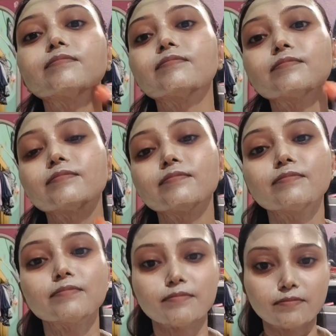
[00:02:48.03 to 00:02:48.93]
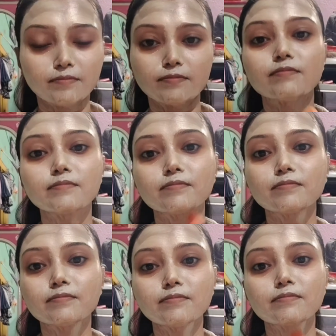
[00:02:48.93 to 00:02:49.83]
So yeah, I'm just applying
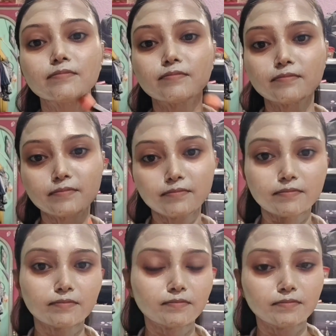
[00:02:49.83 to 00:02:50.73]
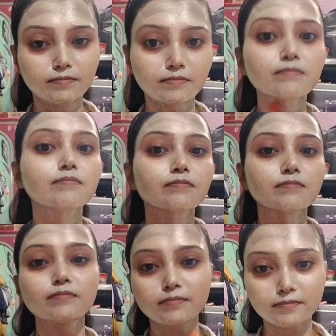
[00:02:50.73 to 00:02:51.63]
this all of my
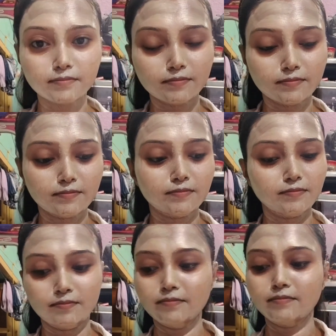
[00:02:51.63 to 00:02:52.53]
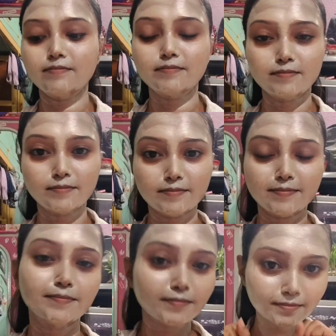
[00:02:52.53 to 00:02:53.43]
neck and face,
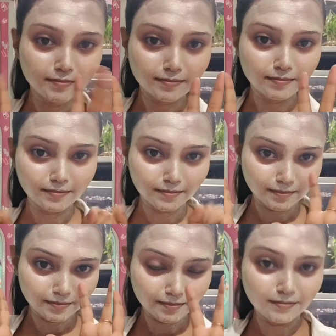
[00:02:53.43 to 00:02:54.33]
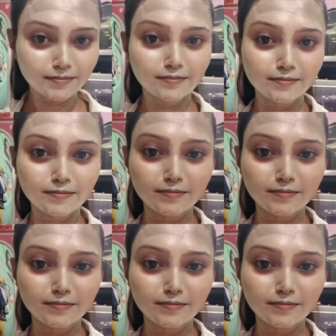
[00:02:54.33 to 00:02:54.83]
and as